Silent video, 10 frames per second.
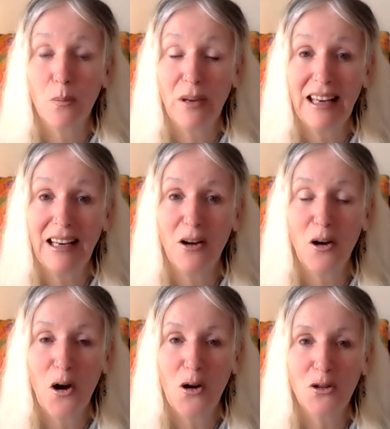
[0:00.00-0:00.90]
to be a
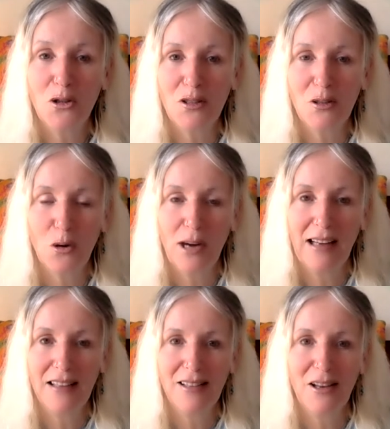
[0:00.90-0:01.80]
conscious
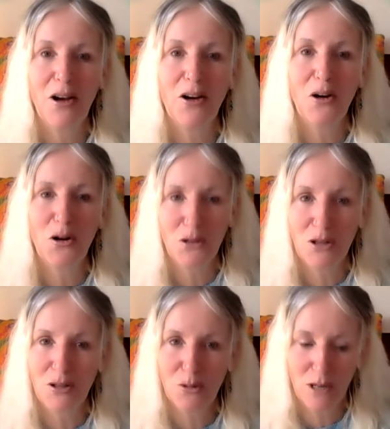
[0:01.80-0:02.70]
creator, a
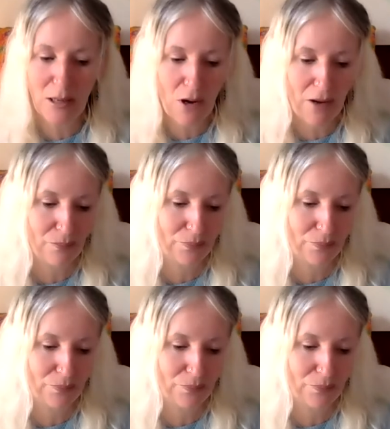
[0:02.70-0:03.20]
conscious dreamer.